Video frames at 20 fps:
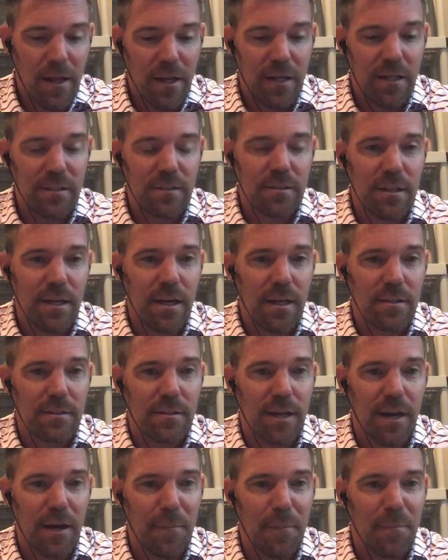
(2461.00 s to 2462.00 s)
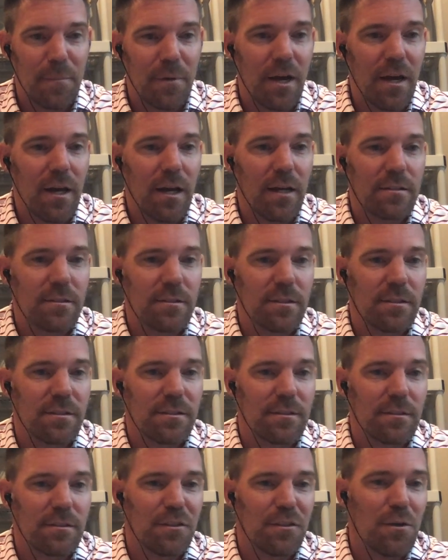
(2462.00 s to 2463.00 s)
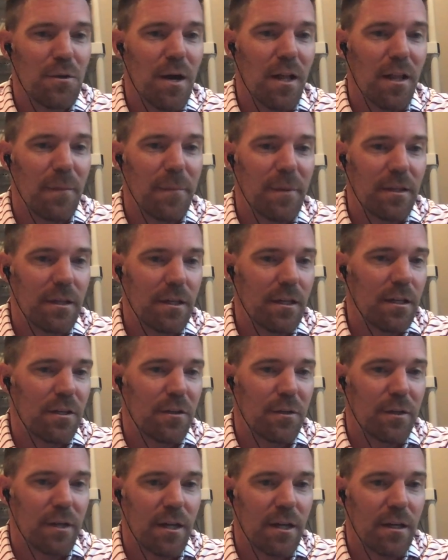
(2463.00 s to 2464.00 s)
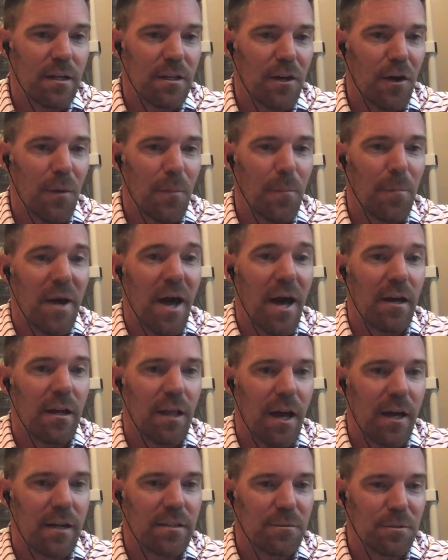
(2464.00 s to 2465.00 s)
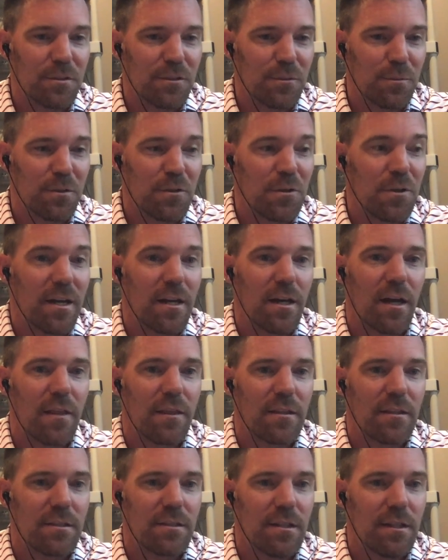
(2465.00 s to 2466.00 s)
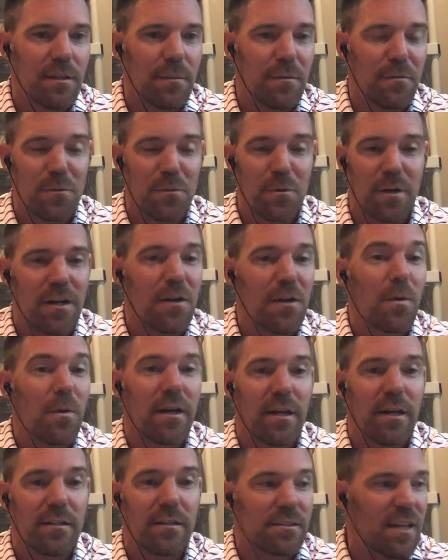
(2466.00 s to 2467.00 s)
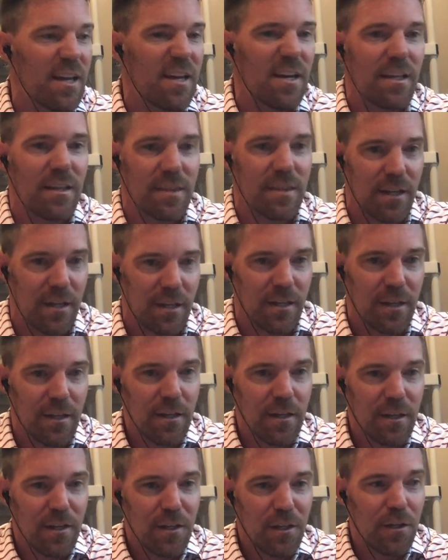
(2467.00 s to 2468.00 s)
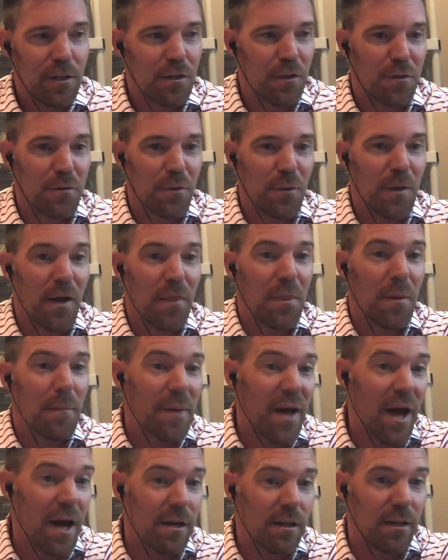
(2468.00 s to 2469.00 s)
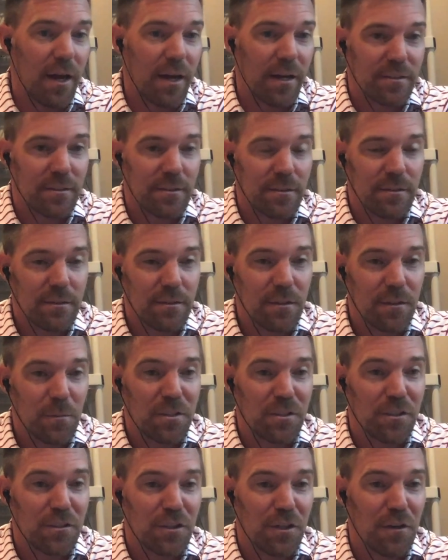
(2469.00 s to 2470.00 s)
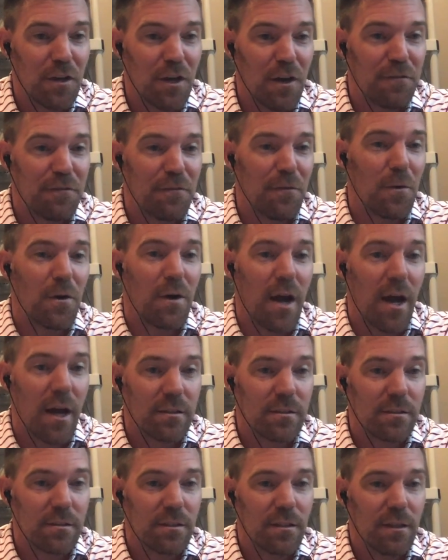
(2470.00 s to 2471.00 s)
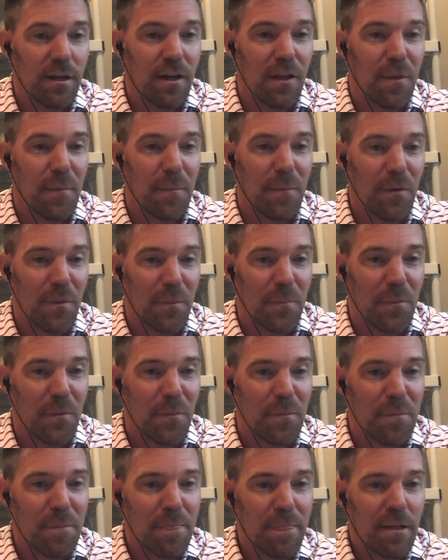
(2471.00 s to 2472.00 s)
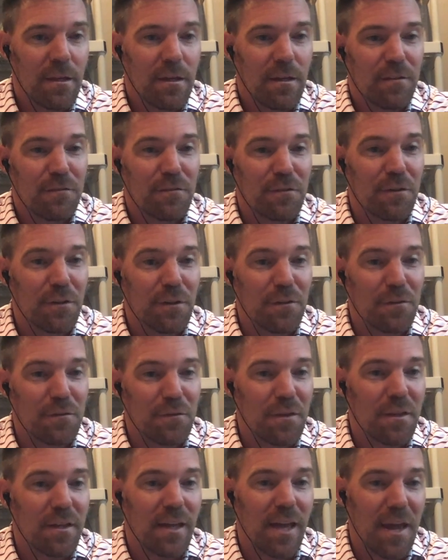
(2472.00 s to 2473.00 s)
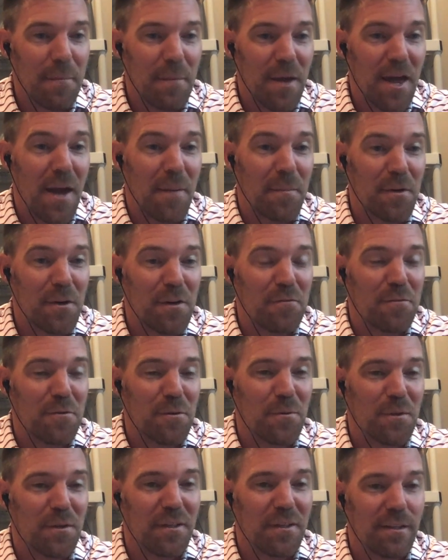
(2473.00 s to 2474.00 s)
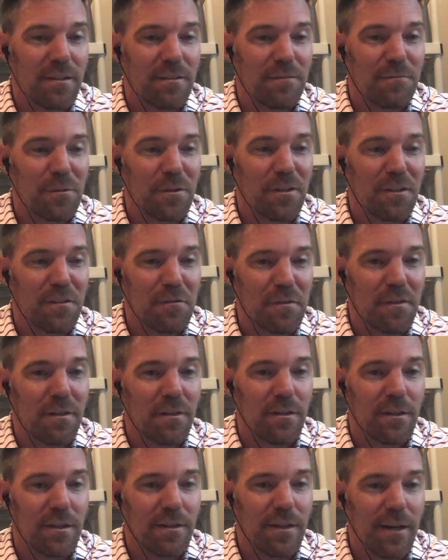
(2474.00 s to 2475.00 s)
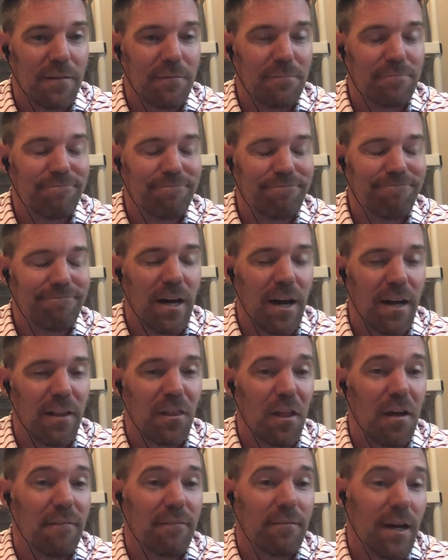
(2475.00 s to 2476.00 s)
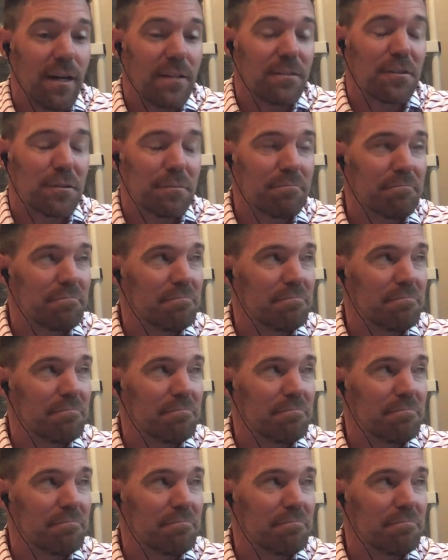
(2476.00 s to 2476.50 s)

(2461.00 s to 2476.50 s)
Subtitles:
He says Bret has this new element that he created called Battle Axe, which is when you get on the tee, before anyone hits anything, you can throw out the Battle Axe, which is a 4X on the multiple for the game Hammer, if you're really, really feeling it. And I love that's